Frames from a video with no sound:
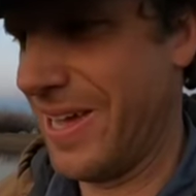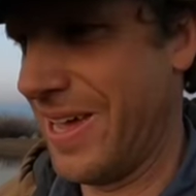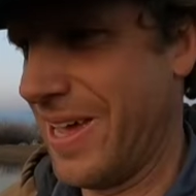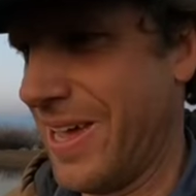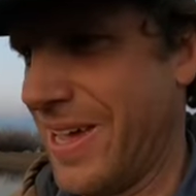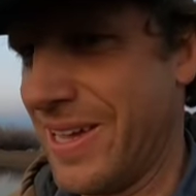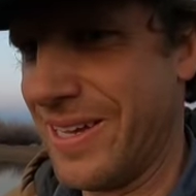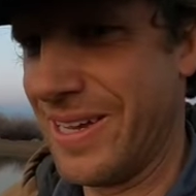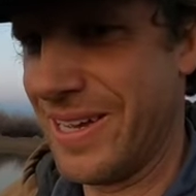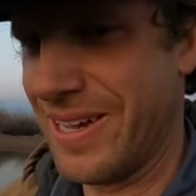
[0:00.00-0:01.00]
and
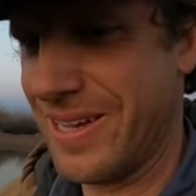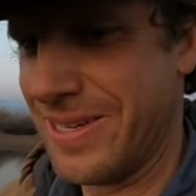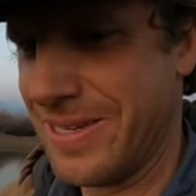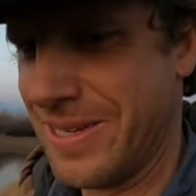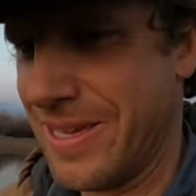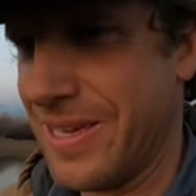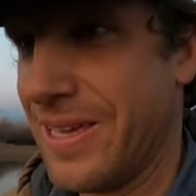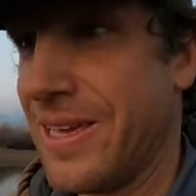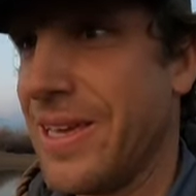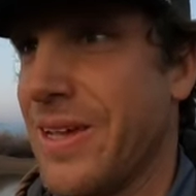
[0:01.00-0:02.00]

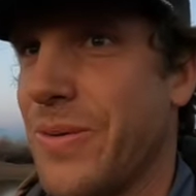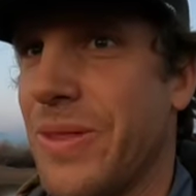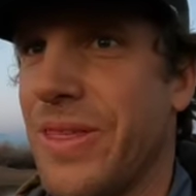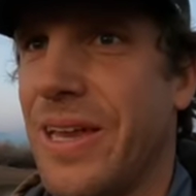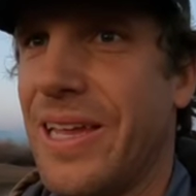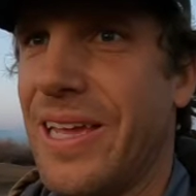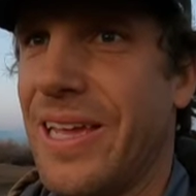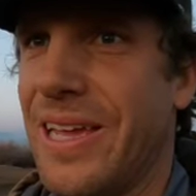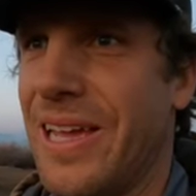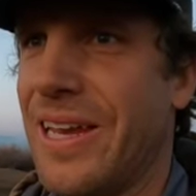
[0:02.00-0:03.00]
with
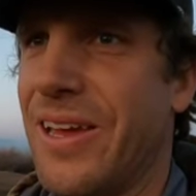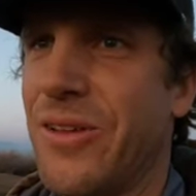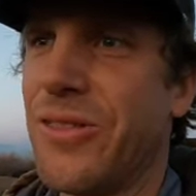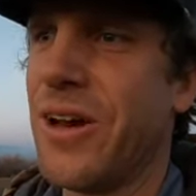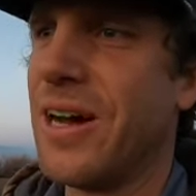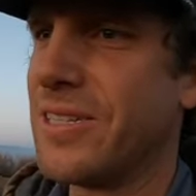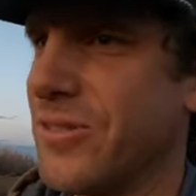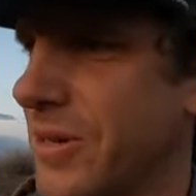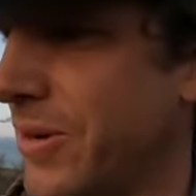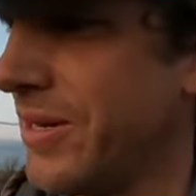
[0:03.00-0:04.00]
any other thoughts, or
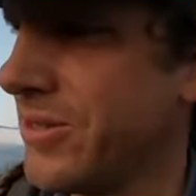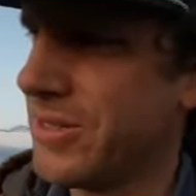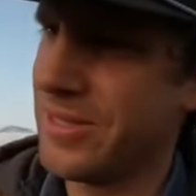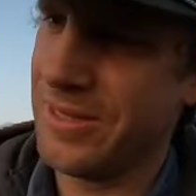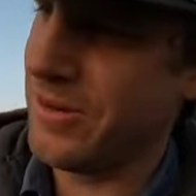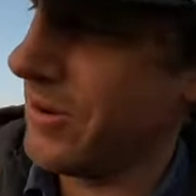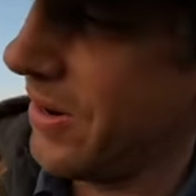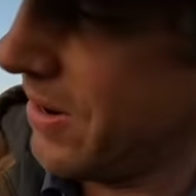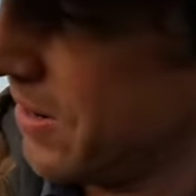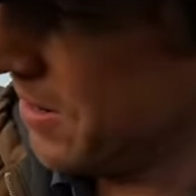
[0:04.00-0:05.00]
anyone else,
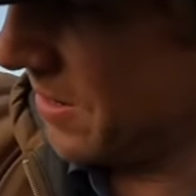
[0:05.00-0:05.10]
or